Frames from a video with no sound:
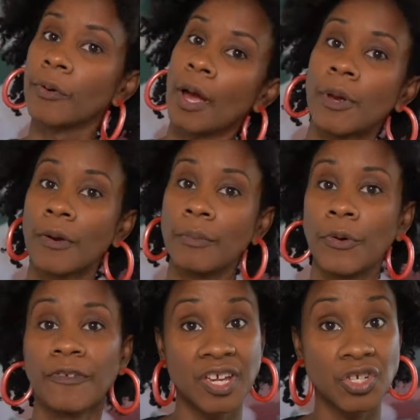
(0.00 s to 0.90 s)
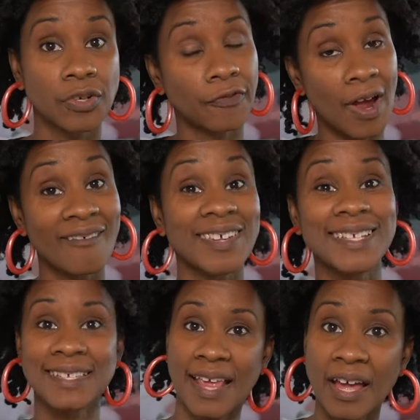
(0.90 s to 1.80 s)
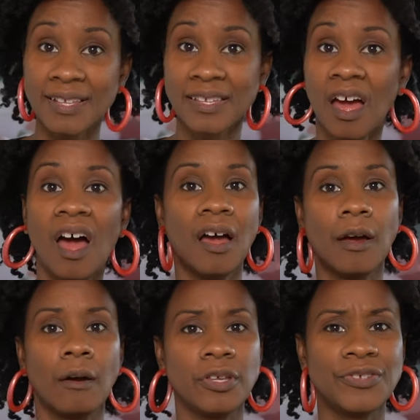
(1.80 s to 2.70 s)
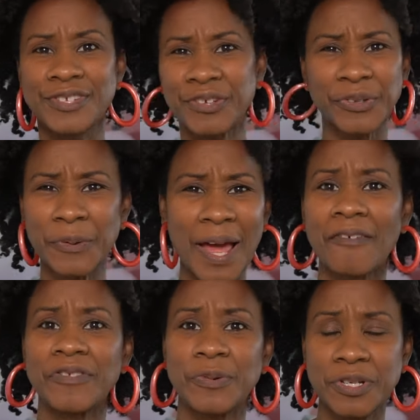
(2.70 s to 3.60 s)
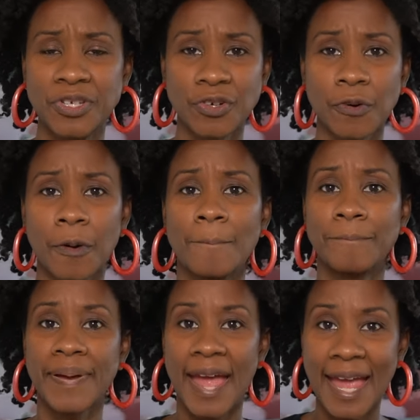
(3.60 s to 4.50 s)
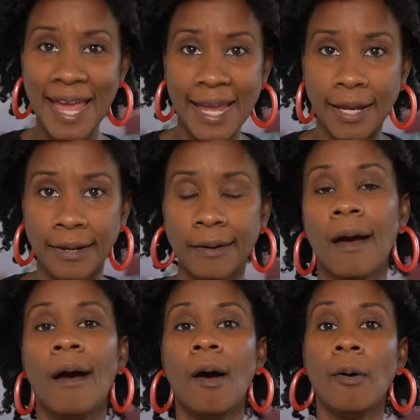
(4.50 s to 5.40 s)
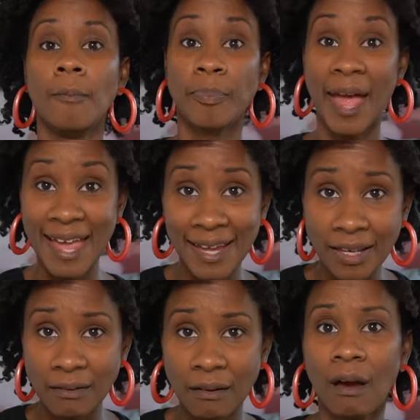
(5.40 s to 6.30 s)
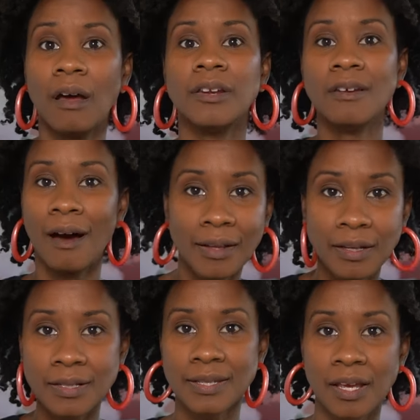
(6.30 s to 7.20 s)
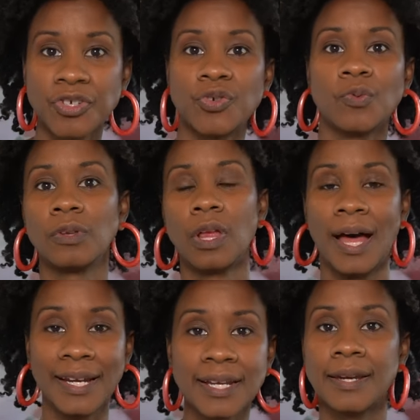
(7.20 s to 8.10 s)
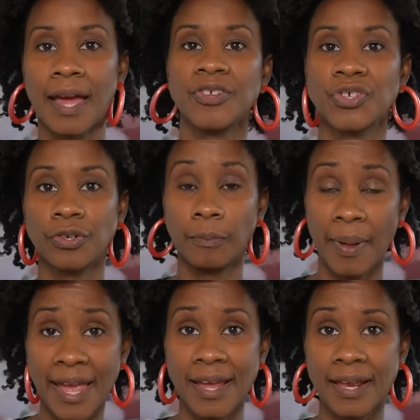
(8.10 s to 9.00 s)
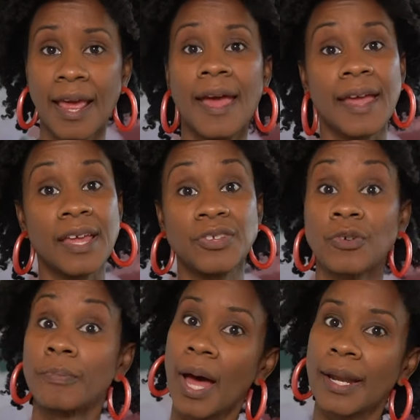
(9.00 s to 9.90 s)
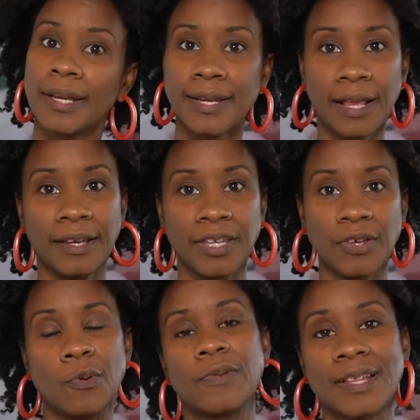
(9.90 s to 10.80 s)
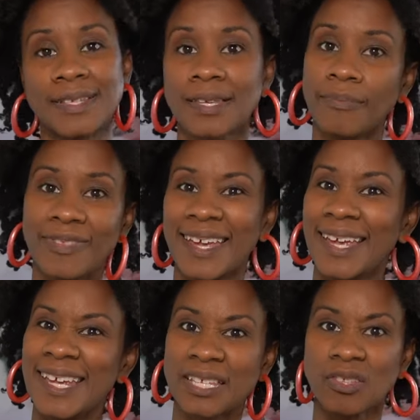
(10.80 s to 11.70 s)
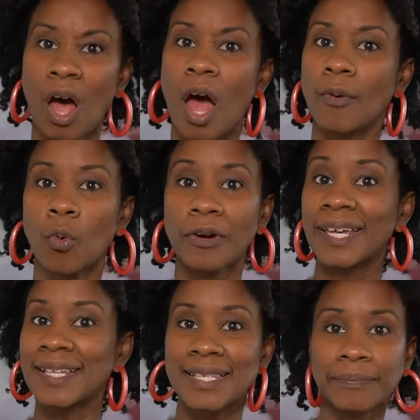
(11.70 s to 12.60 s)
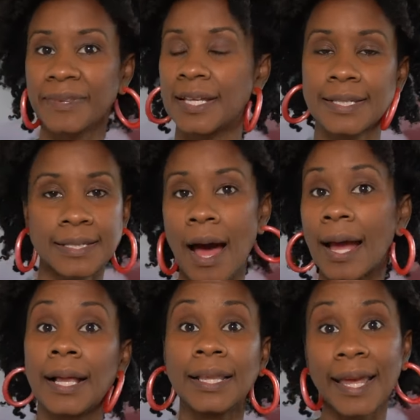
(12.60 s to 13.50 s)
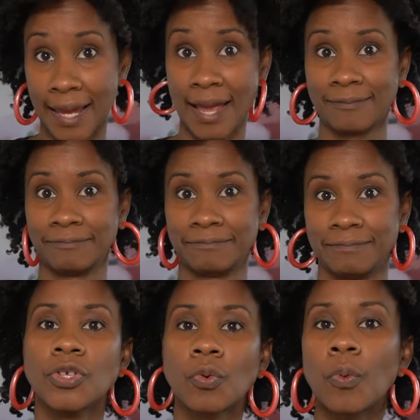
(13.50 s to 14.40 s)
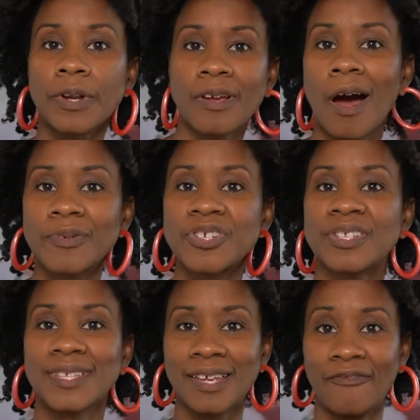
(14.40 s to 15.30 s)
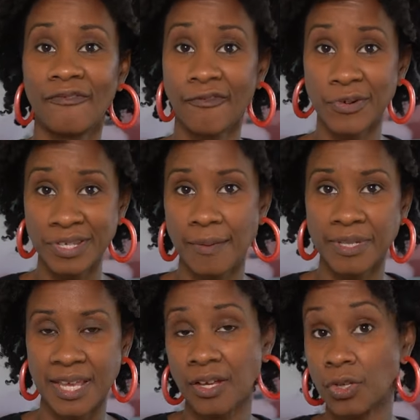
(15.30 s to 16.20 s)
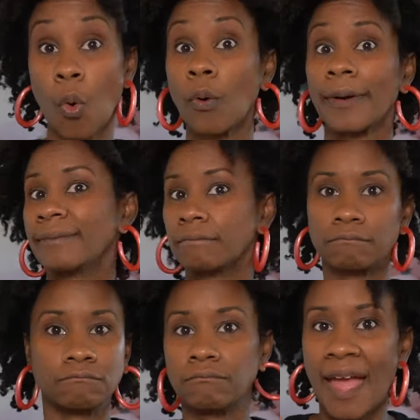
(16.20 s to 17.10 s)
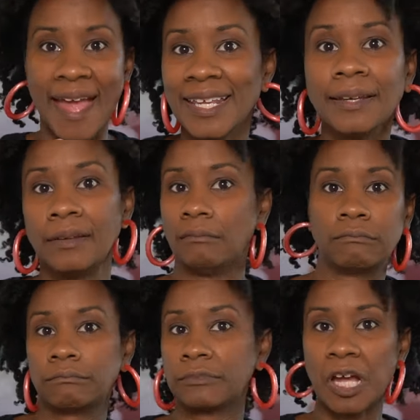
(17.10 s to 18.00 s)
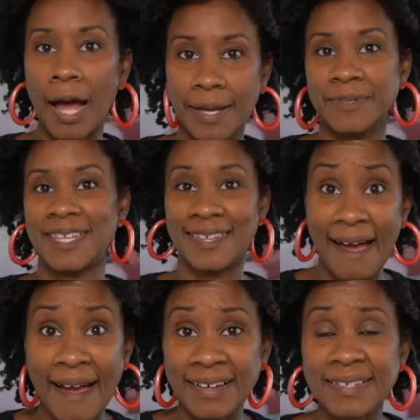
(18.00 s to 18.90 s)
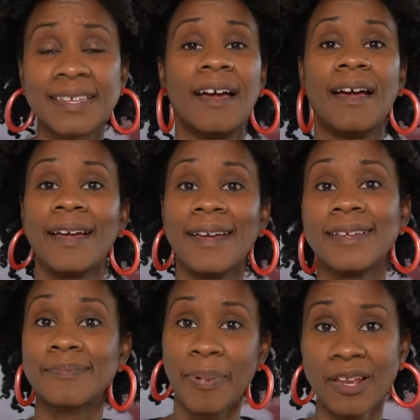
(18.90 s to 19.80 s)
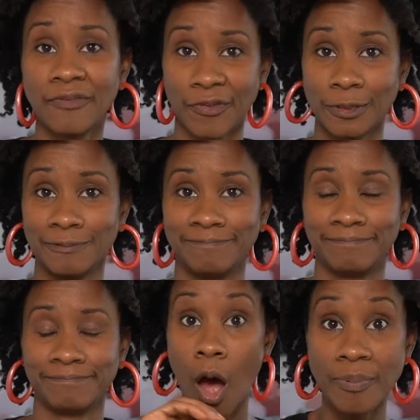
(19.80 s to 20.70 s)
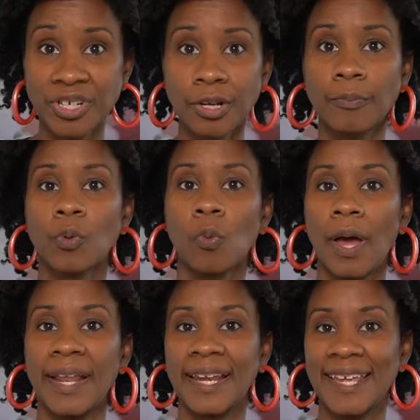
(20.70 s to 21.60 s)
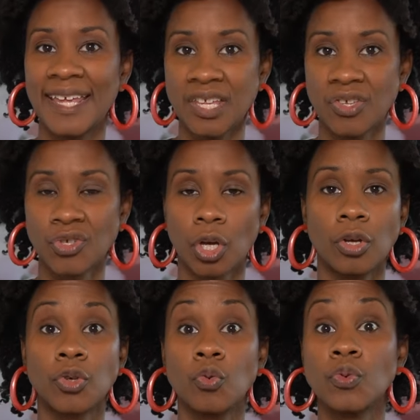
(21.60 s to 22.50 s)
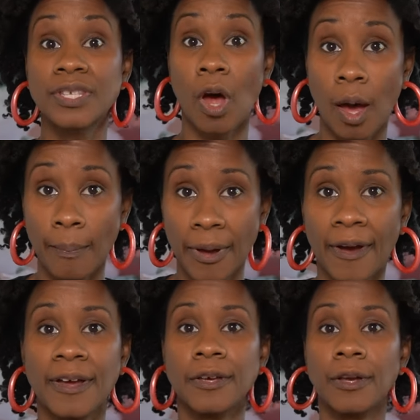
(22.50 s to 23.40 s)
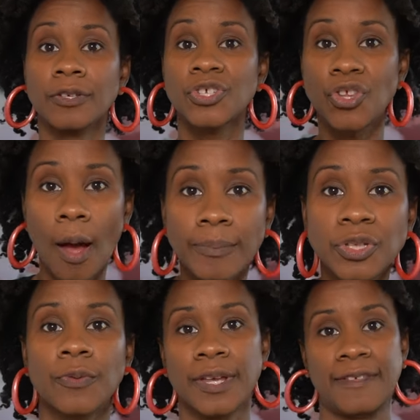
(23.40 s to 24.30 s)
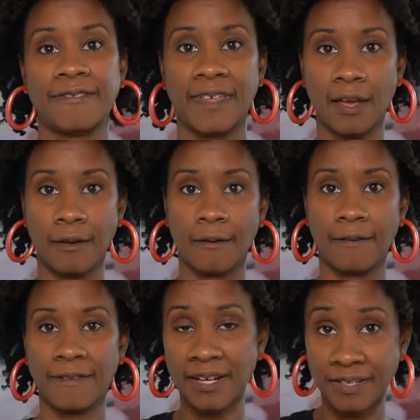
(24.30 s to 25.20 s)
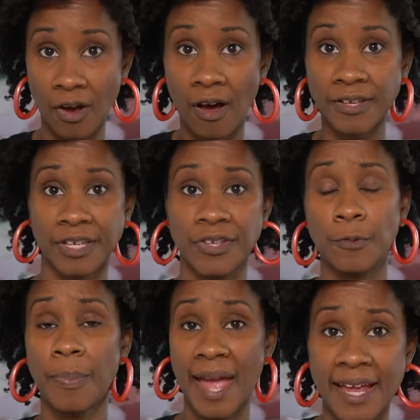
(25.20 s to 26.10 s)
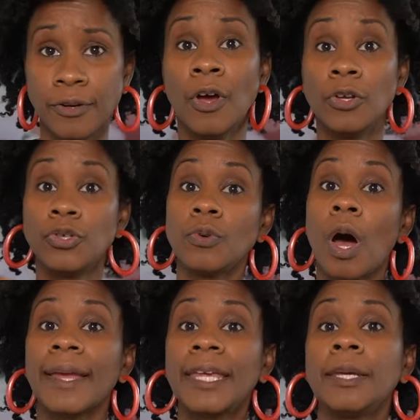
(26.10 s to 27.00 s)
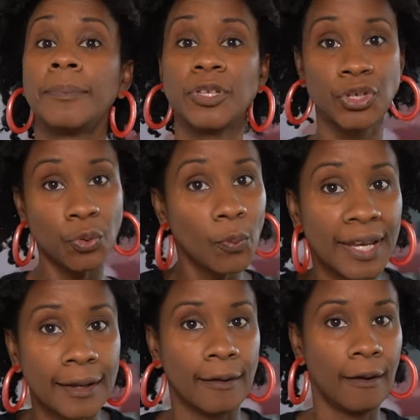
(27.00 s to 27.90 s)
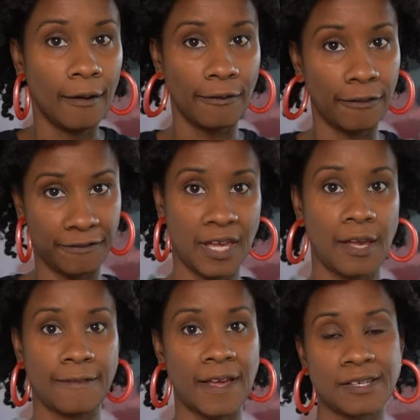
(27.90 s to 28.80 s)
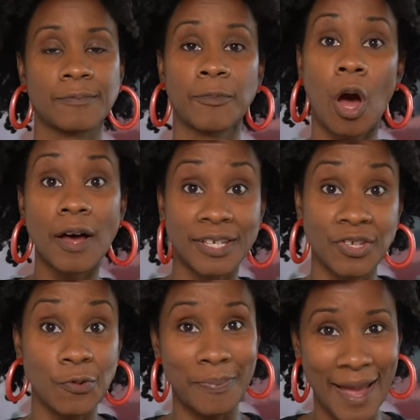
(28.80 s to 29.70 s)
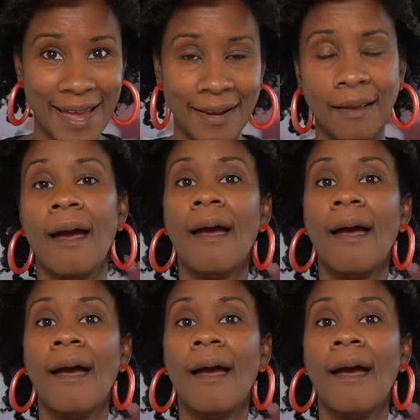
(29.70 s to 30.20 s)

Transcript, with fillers: primary motivation for having sex, you still don't have to endure pain. Pain, non consensual, unintentional pain, is your body telling you that something is not working, something's not clicking. So, what are the options if first time sex or any time sex is painful? Option number one is to stop. Stop doing the thing that is causing you pain. Do not keep doing the thing that is causing you pain.